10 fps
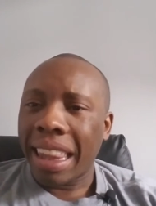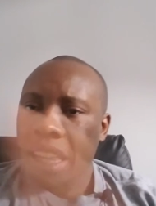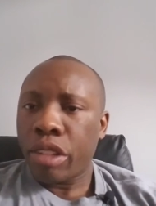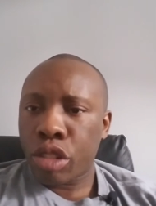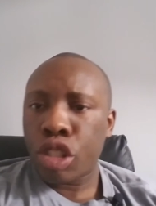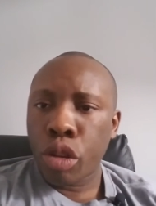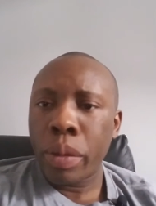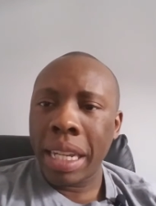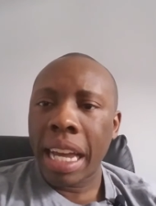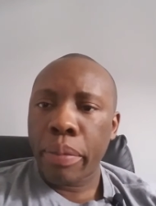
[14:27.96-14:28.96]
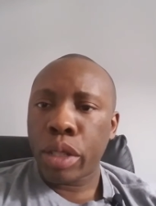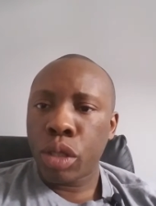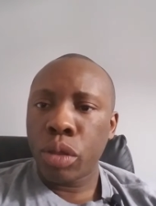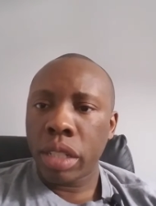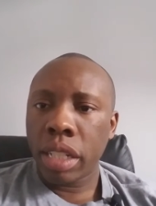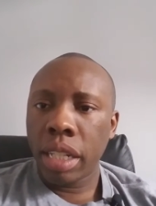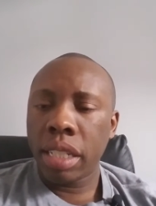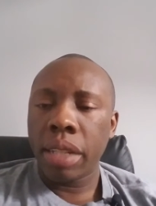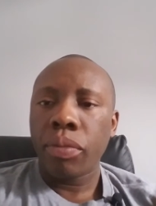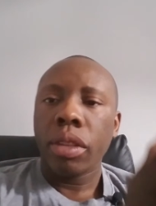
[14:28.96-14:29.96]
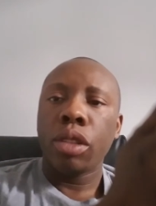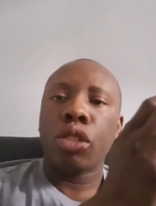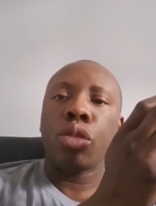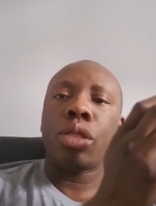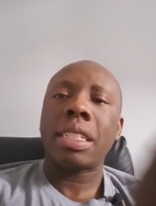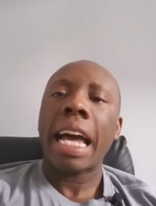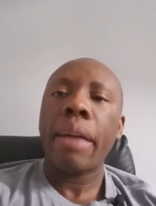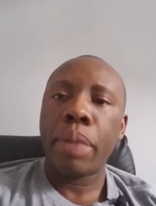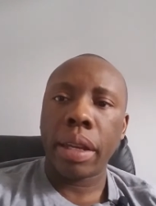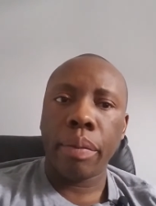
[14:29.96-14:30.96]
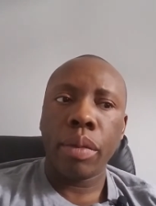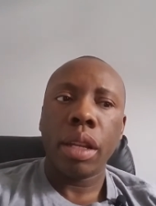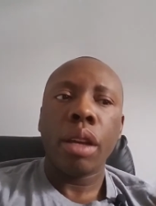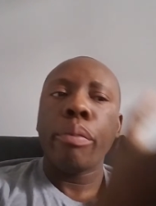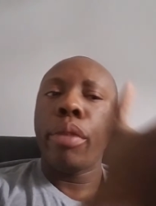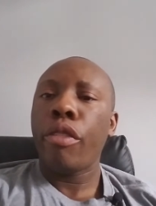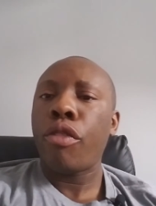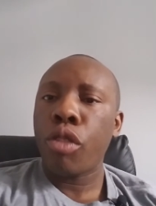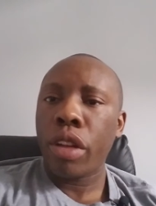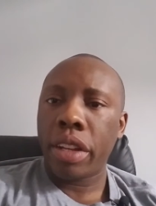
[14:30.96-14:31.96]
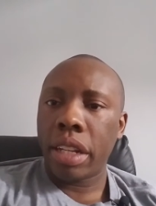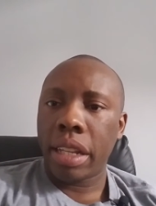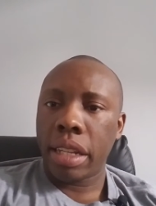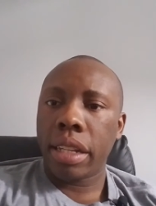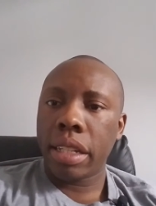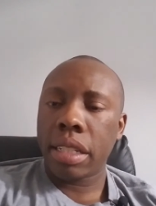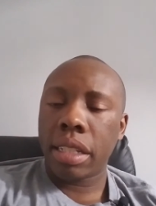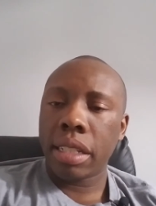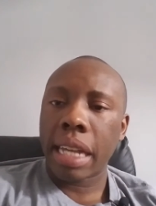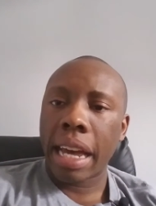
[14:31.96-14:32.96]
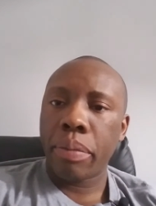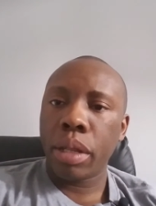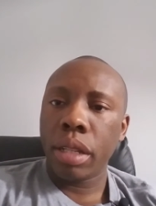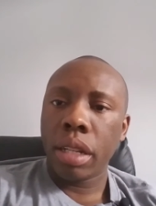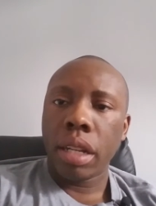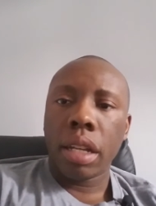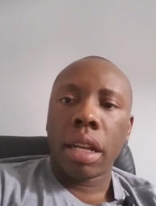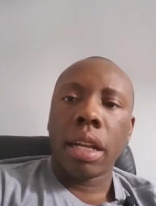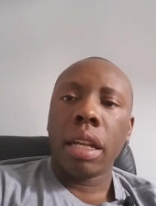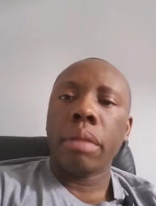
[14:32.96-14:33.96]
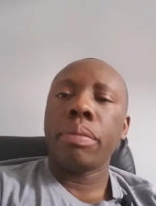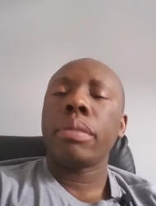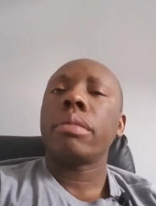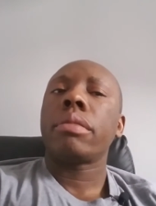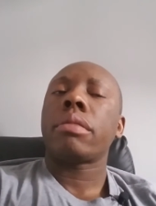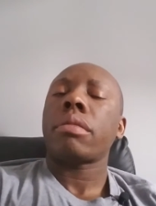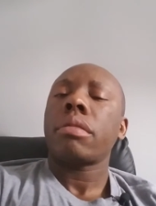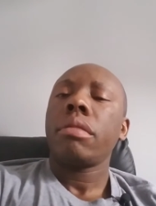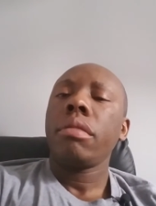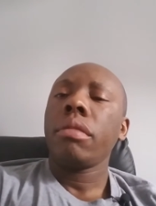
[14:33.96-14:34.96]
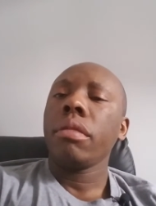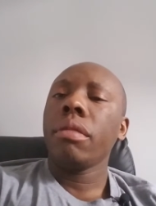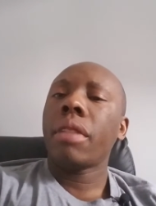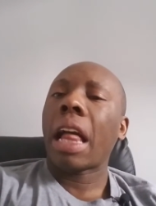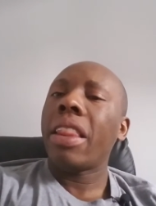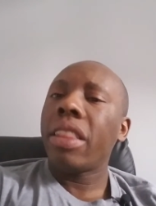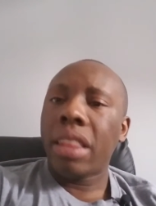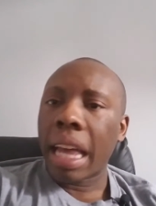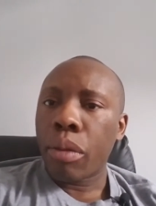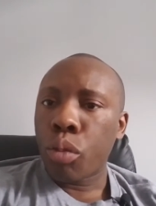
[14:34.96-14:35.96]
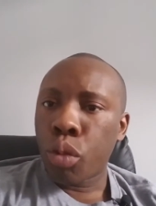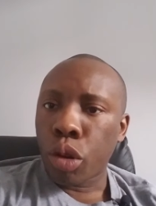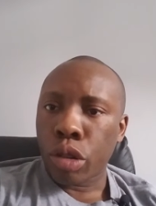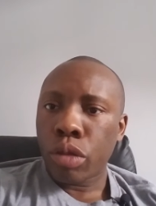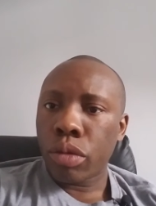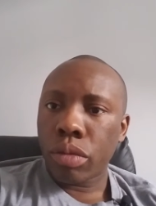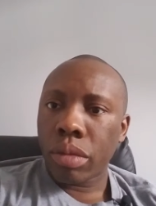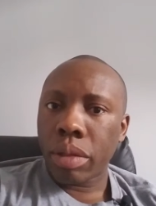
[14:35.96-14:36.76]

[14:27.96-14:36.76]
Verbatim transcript: There's so many opportunities to stop him before th- this this happened um, that were